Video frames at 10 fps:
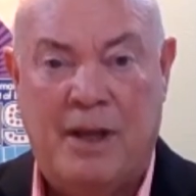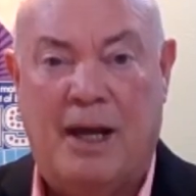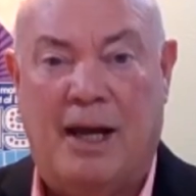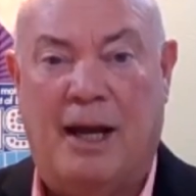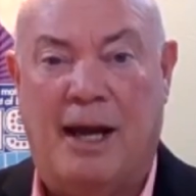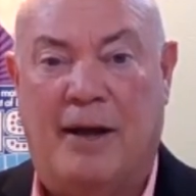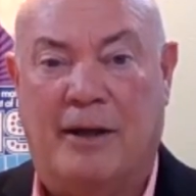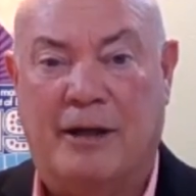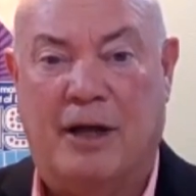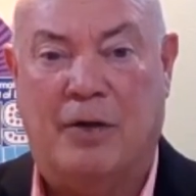uh, out
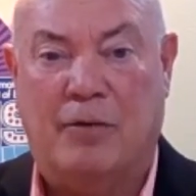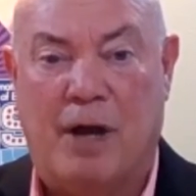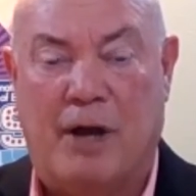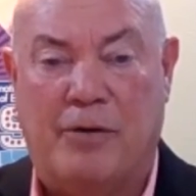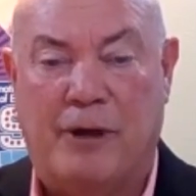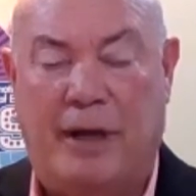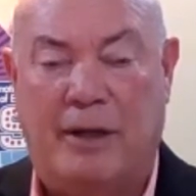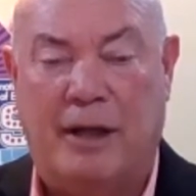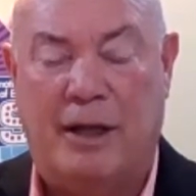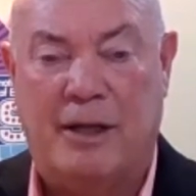in Colorado, and
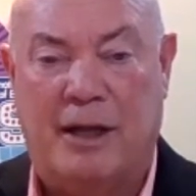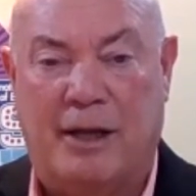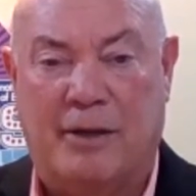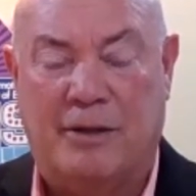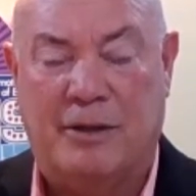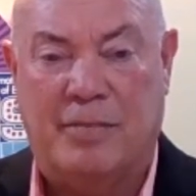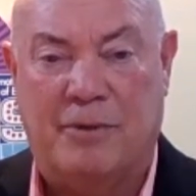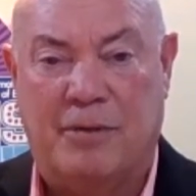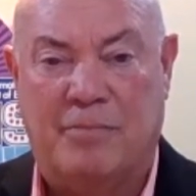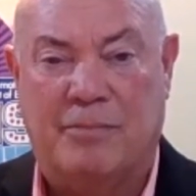then uh, the,
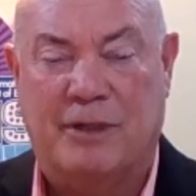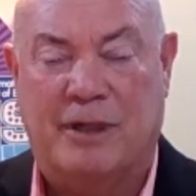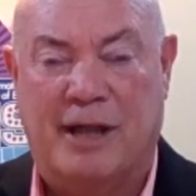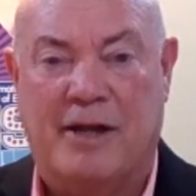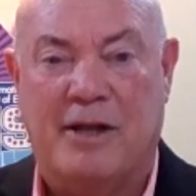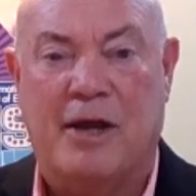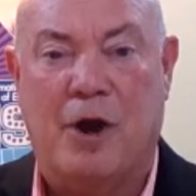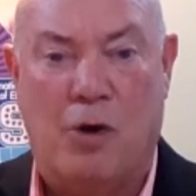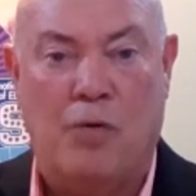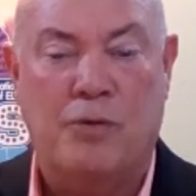the, the, lady that
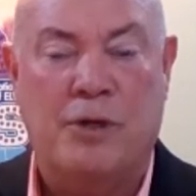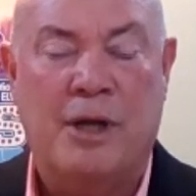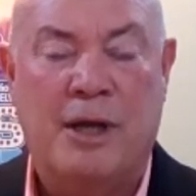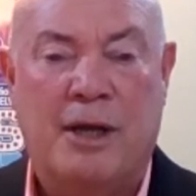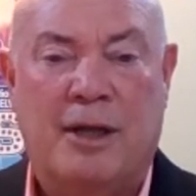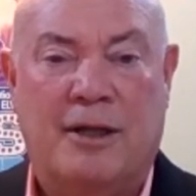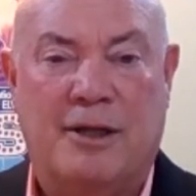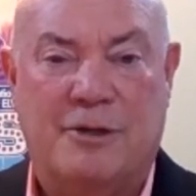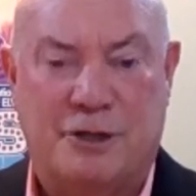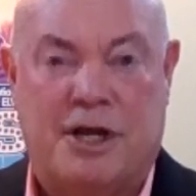owned the
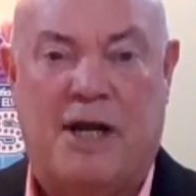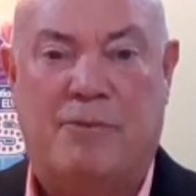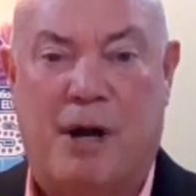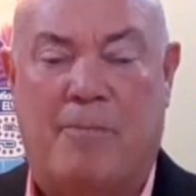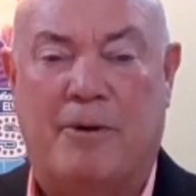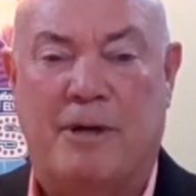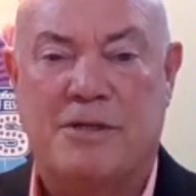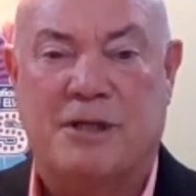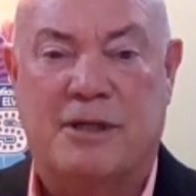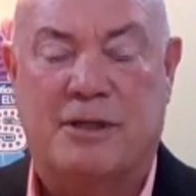Duchesne
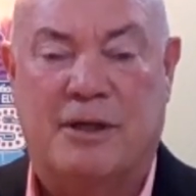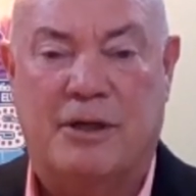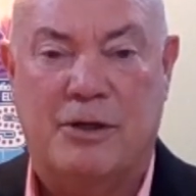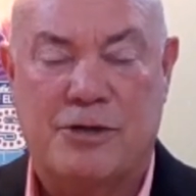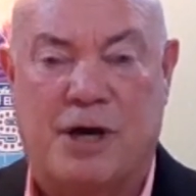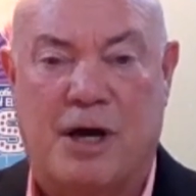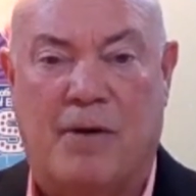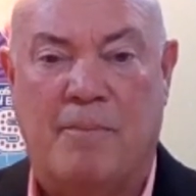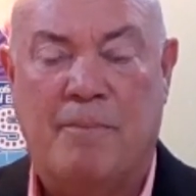properties in Utah.